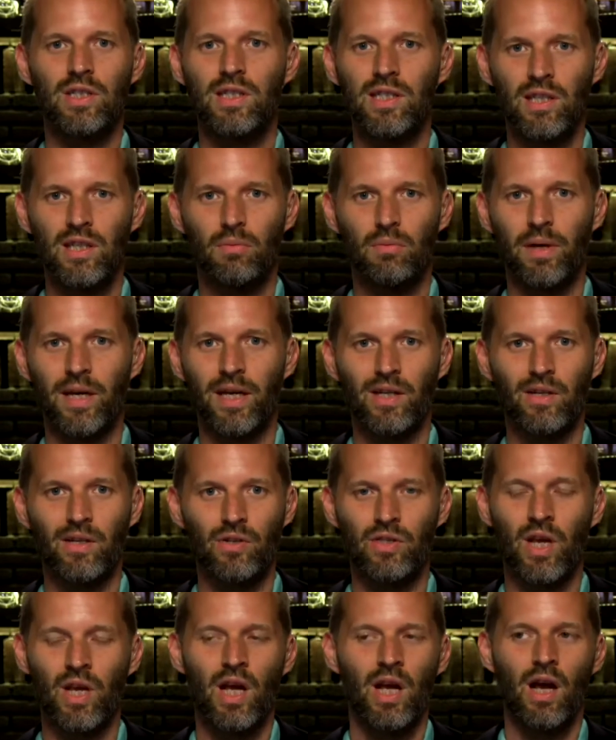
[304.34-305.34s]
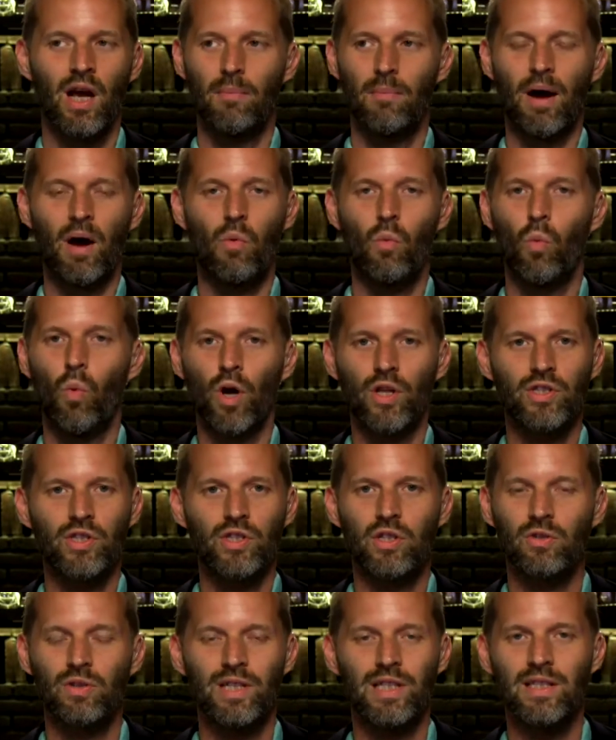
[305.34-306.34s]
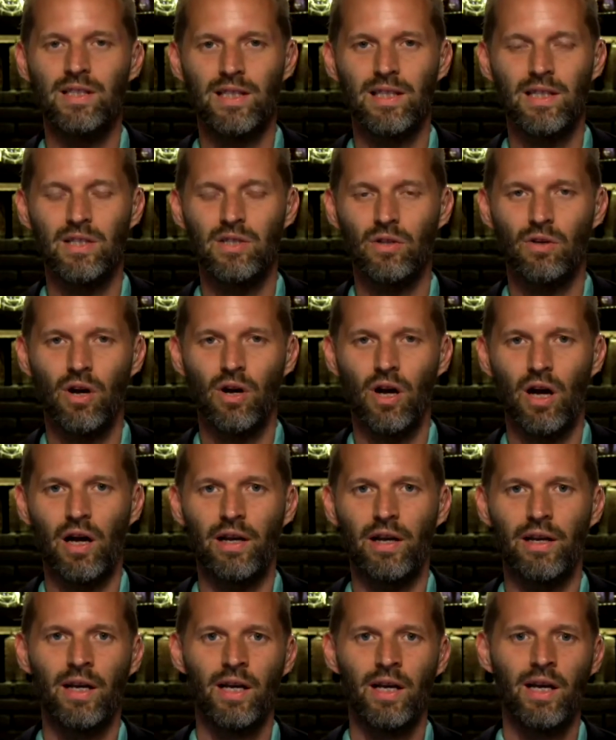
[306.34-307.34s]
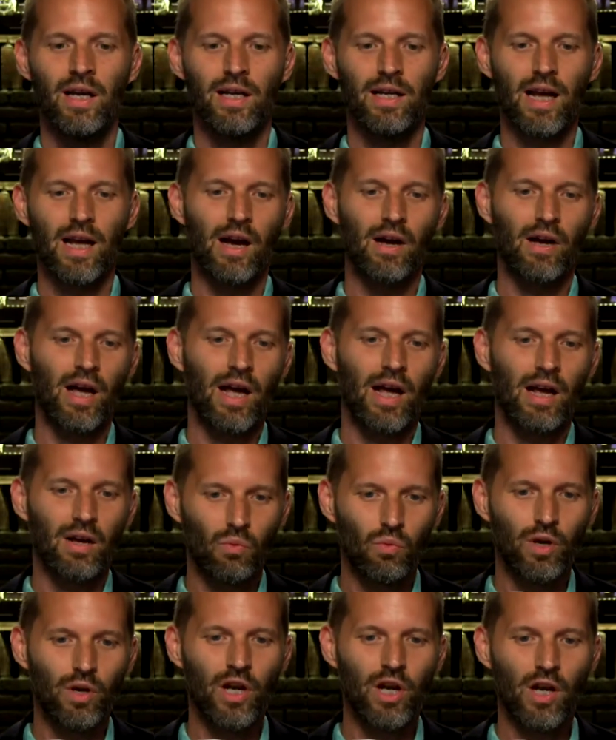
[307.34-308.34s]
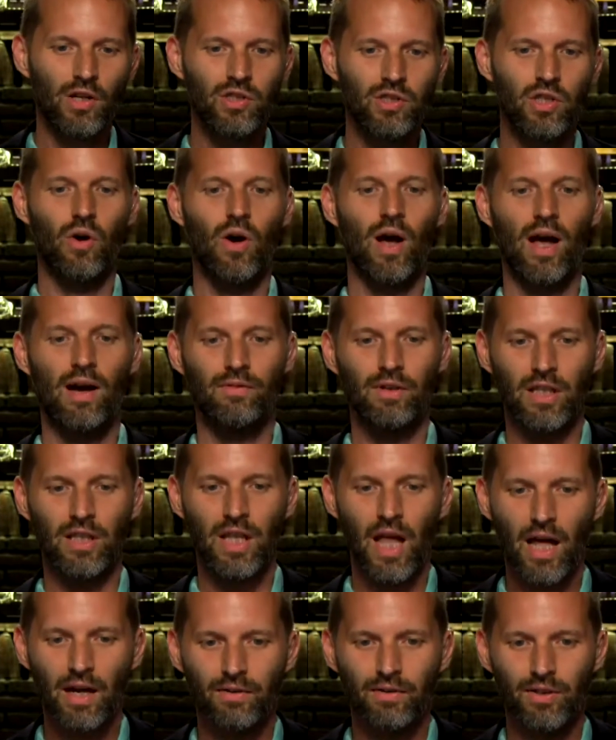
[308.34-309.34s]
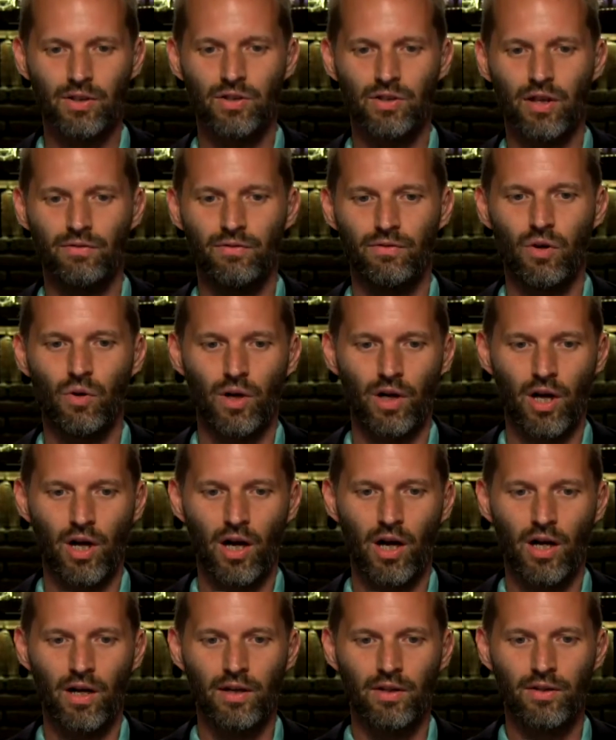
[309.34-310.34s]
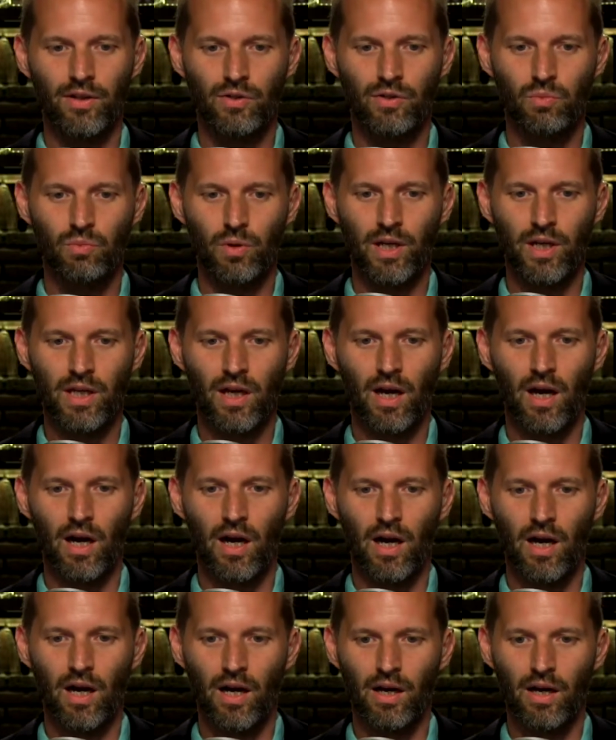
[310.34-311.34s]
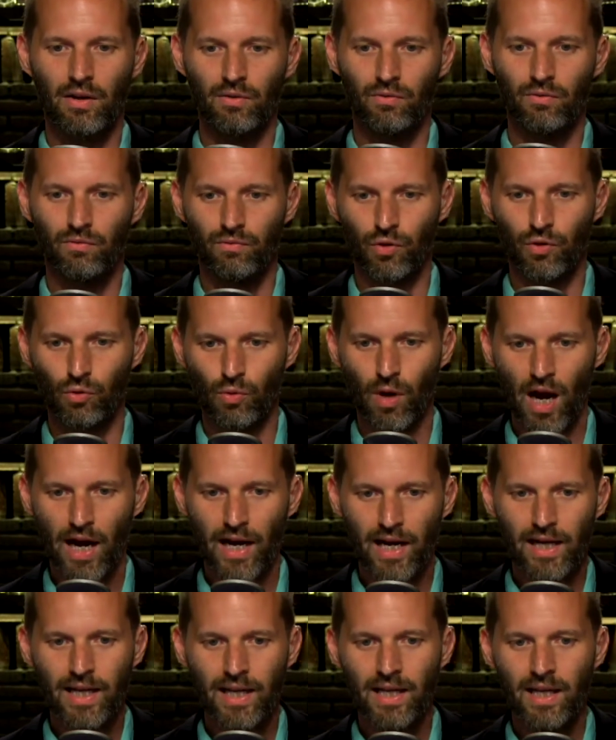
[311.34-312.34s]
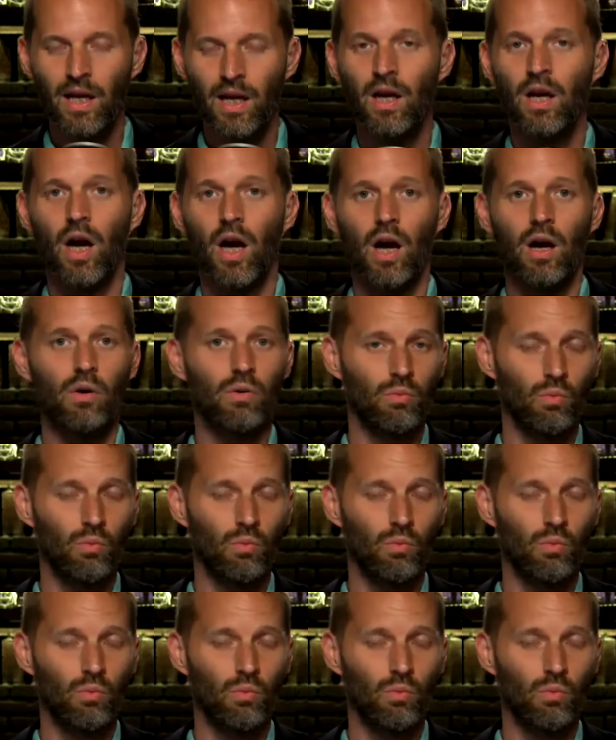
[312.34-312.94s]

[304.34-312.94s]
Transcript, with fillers: deal makers about what screens these are on. Now, we also have a lot of other stuff going on this week. Uh, variety, uh,